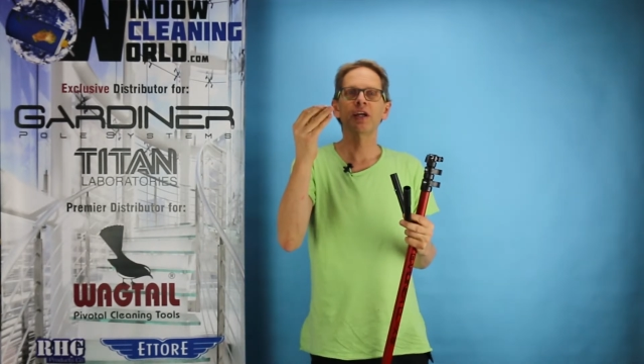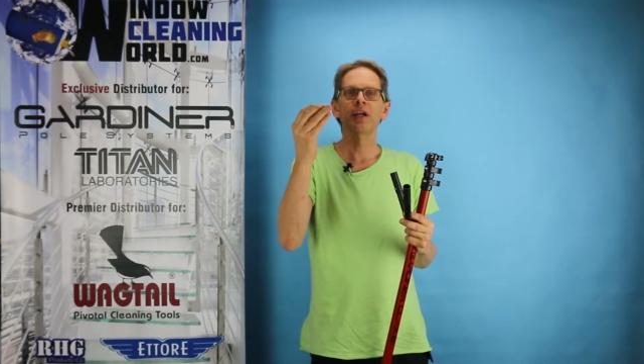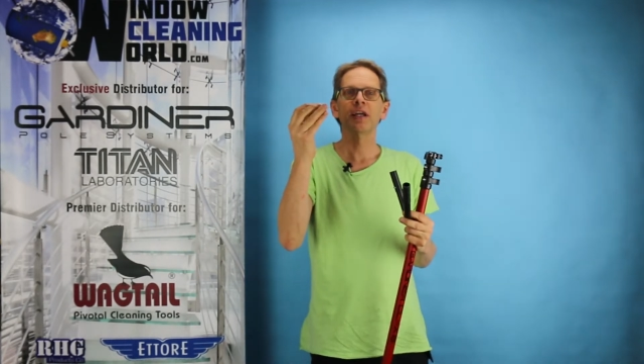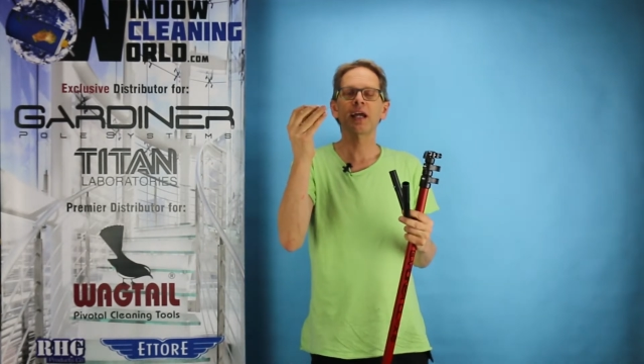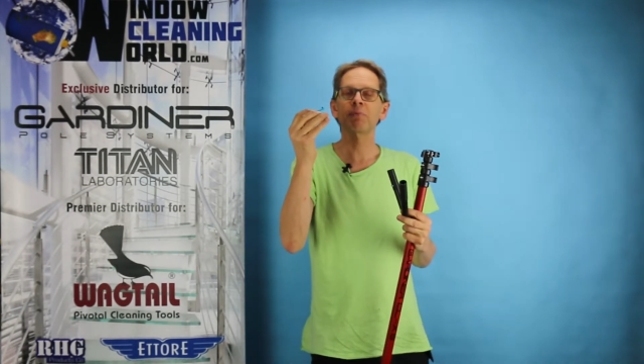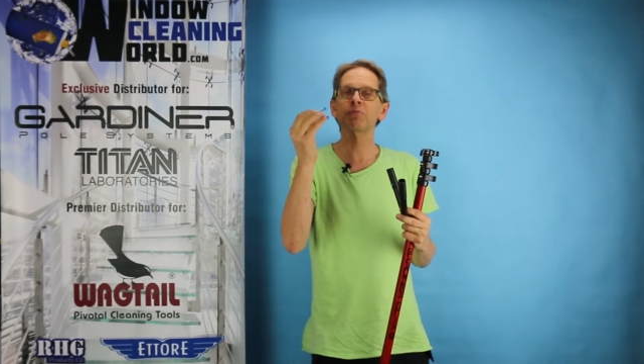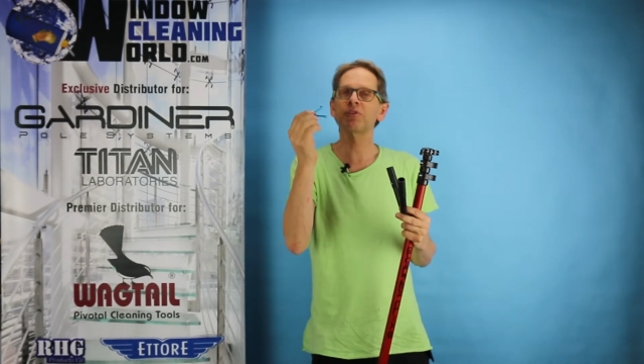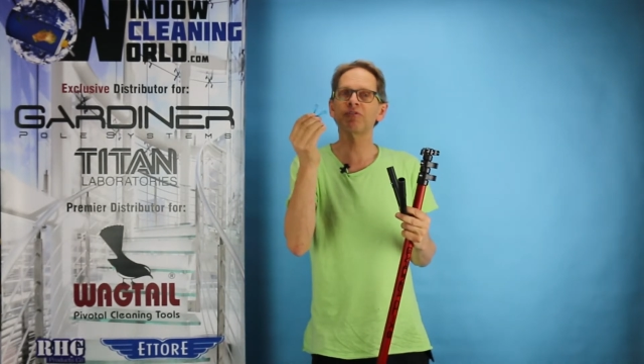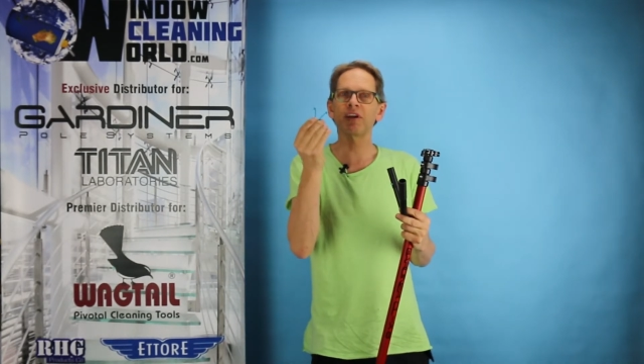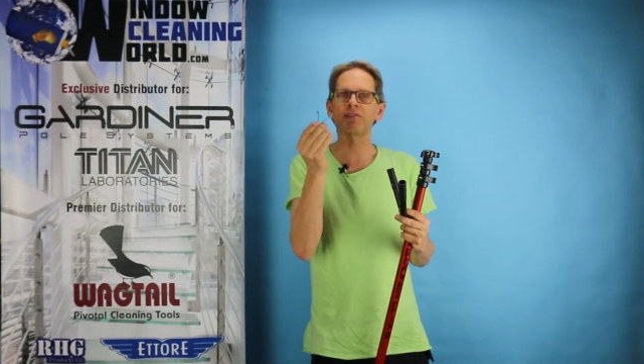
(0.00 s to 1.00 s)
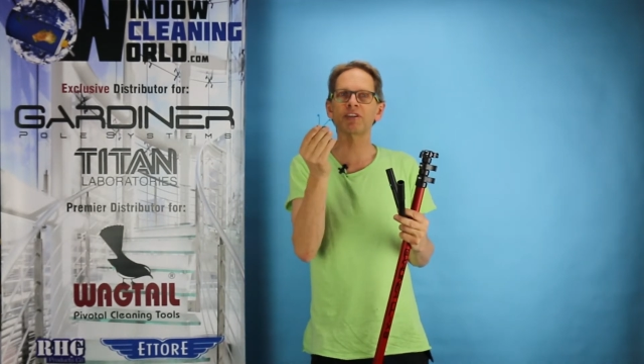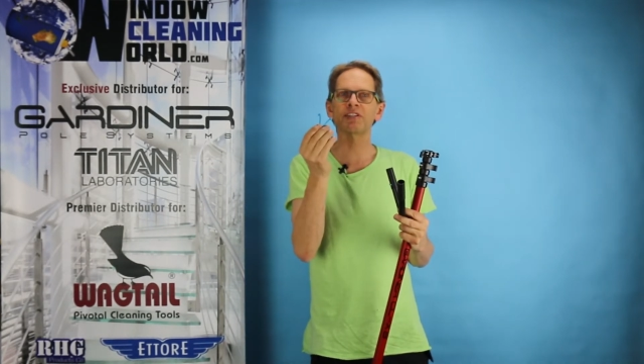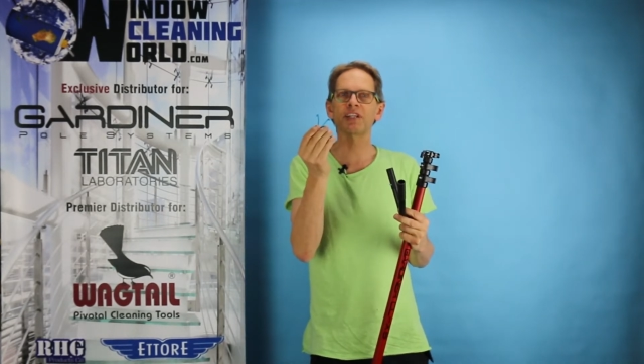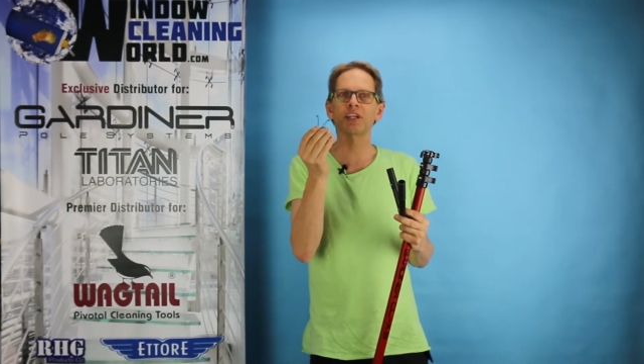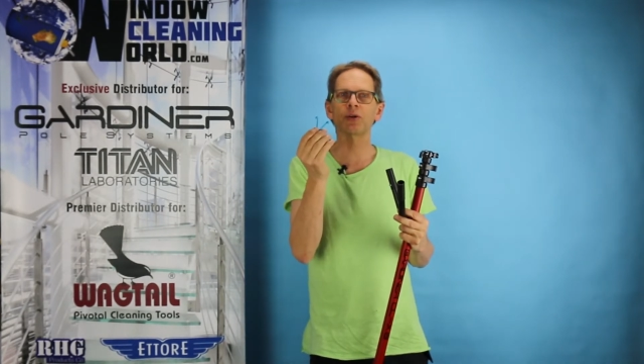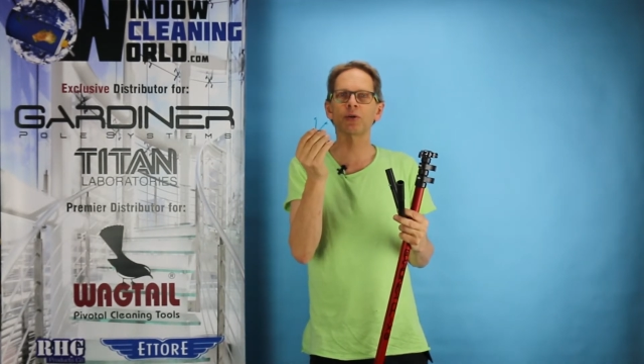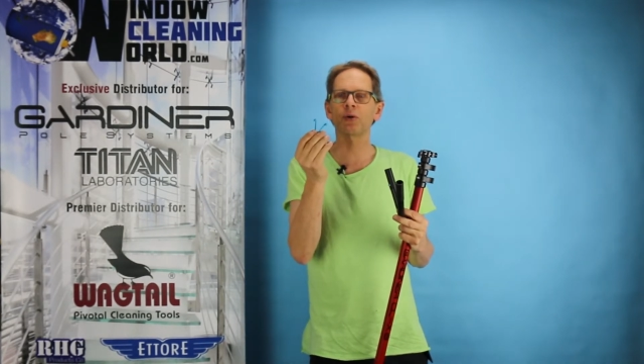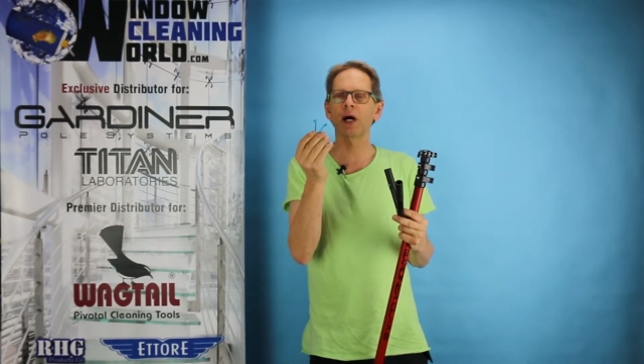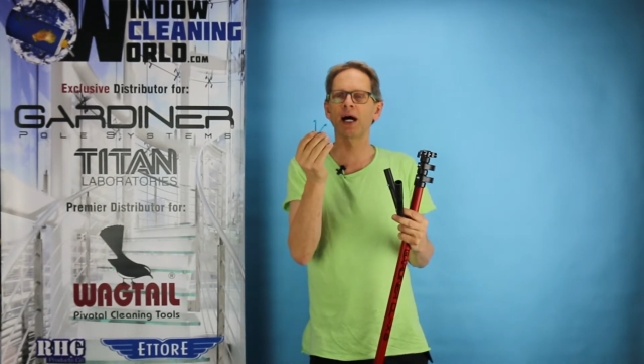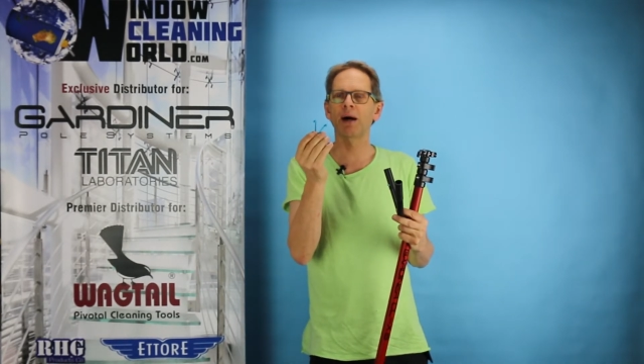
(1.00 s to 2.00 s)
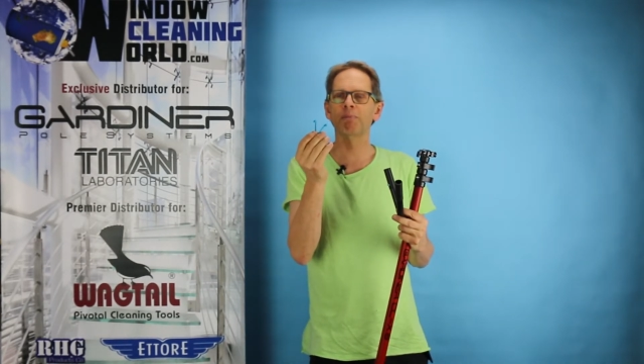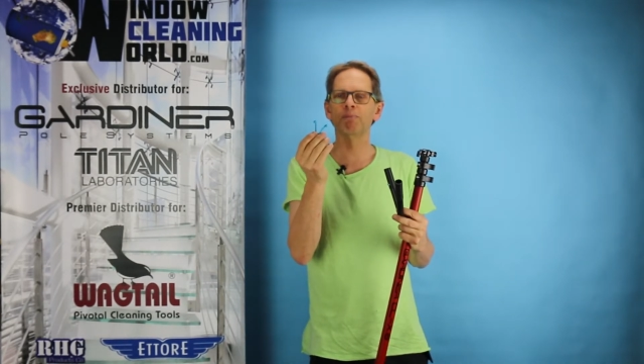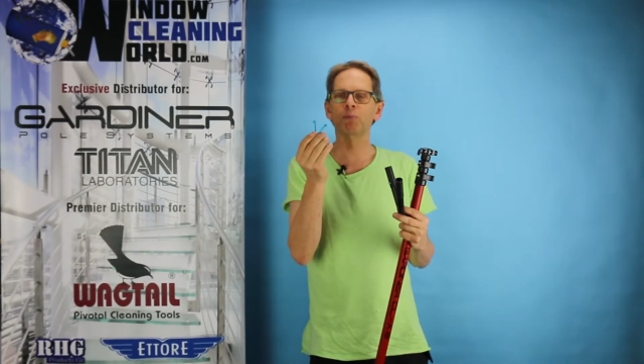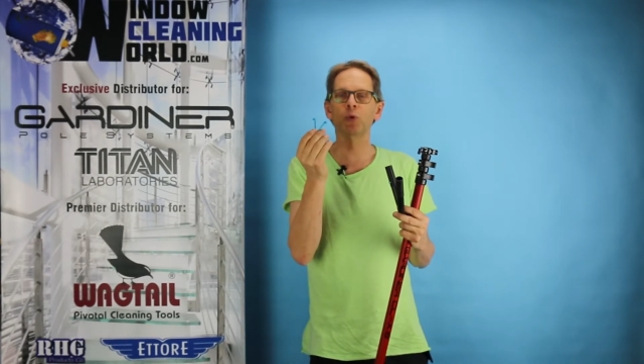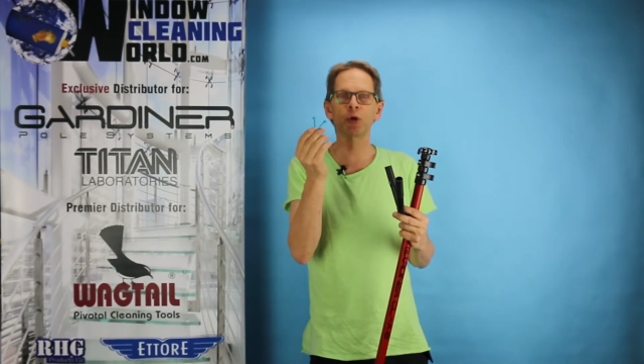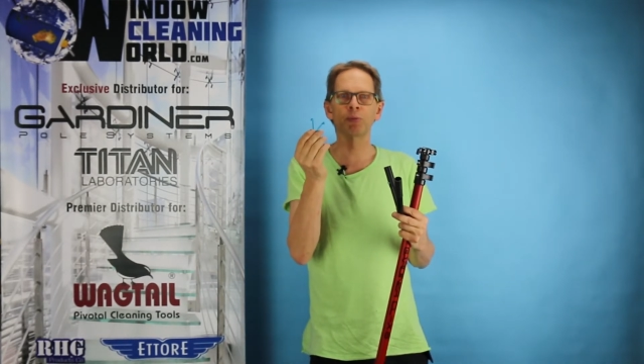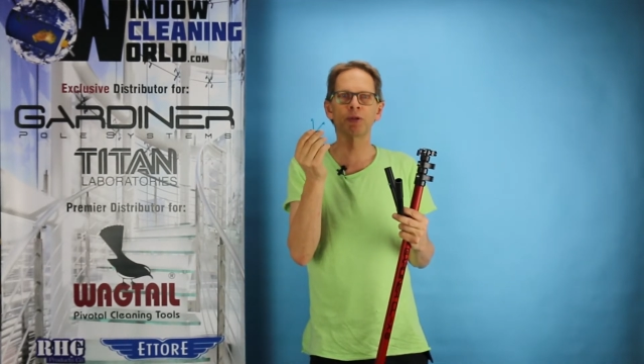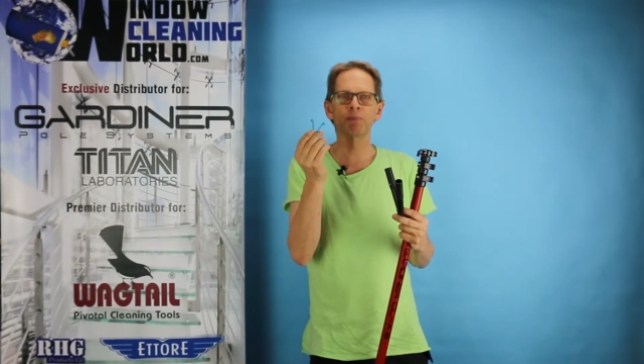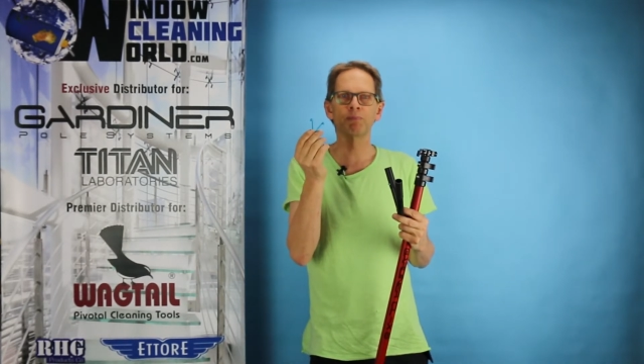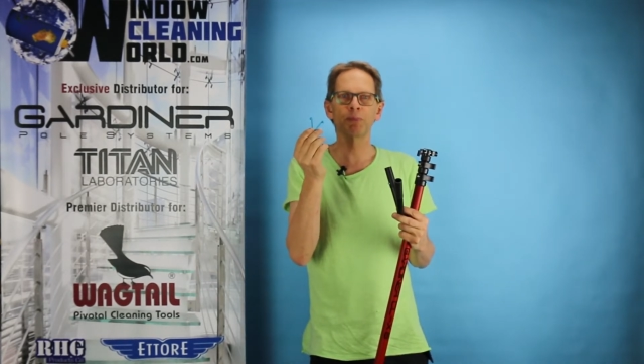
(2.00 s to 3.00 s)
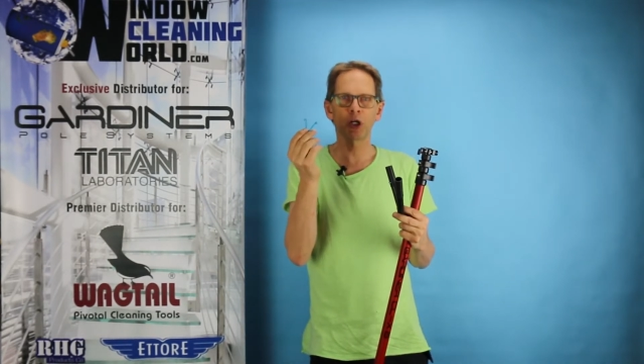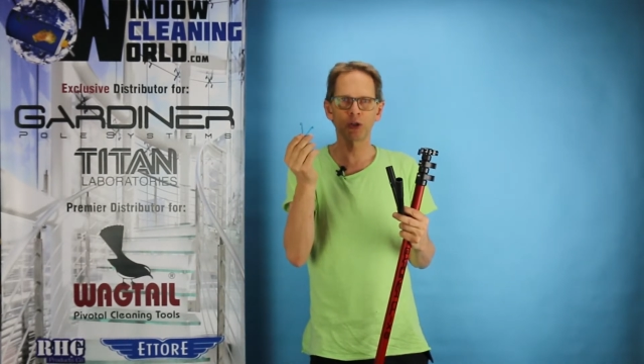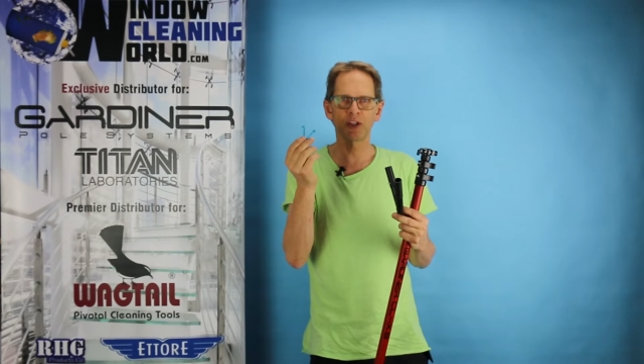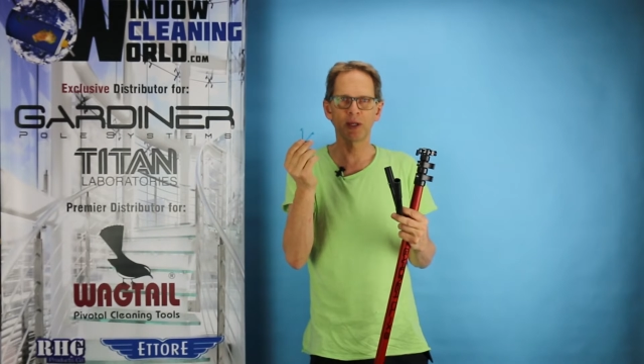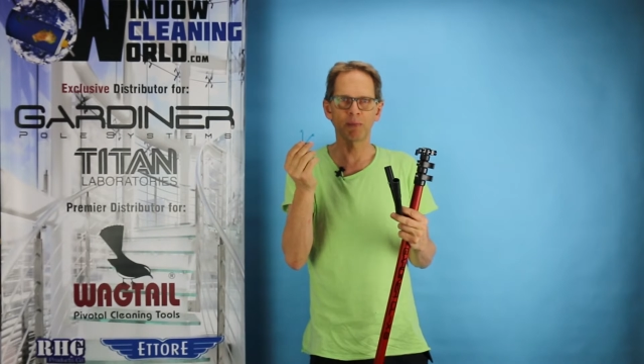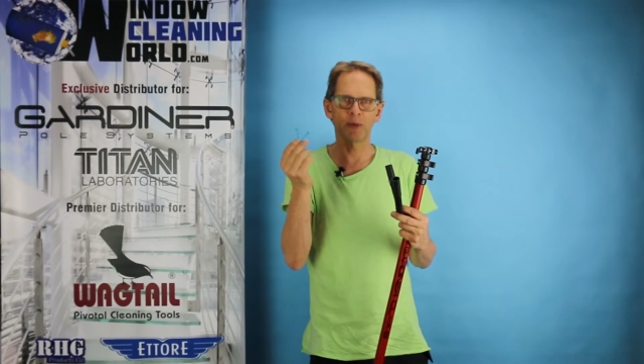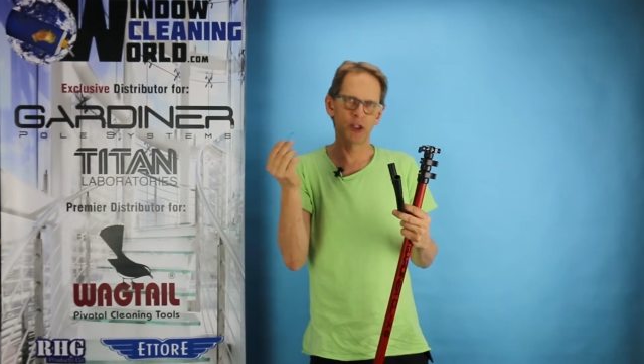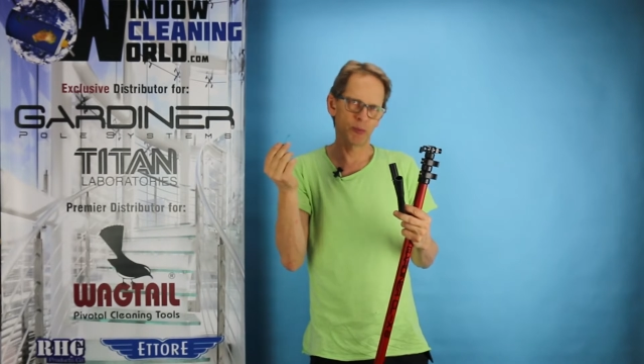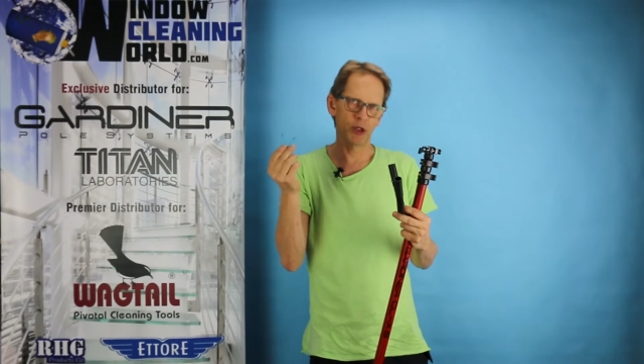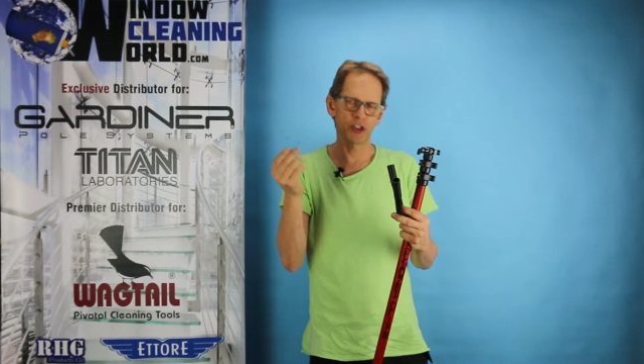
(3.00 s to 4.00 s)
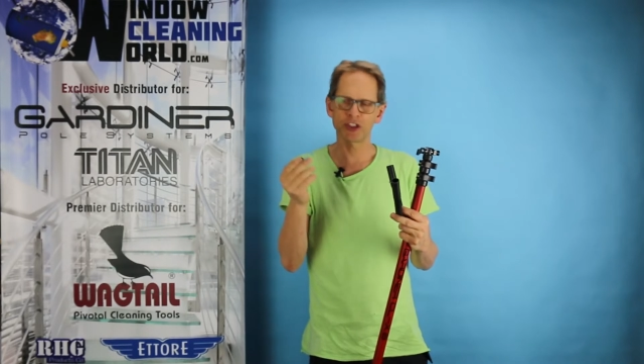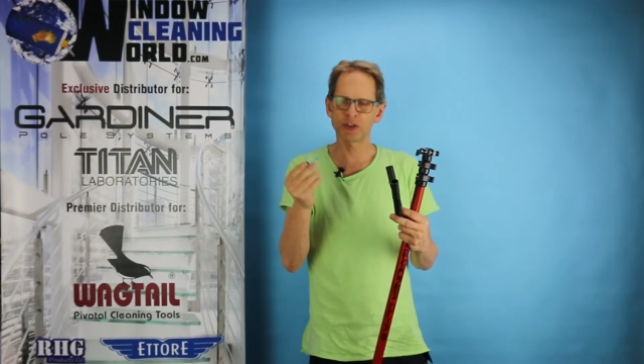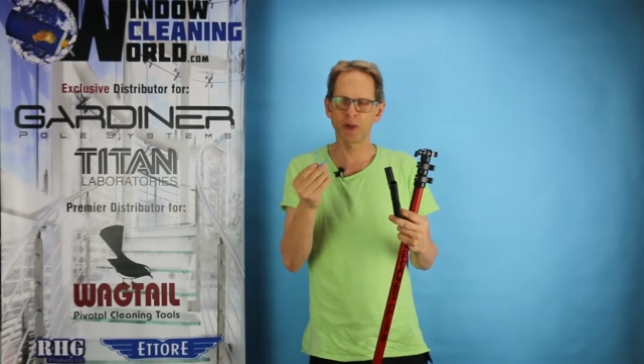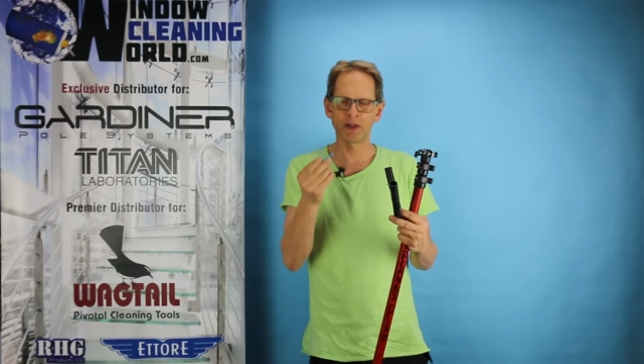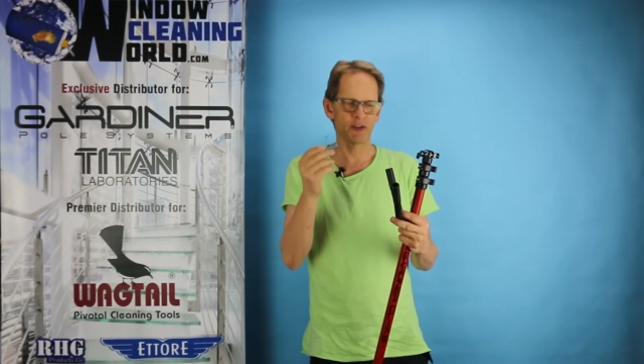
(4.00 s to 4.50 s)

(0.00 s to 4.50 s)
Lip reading: comes with every single Moerman pole tip when you purchase one.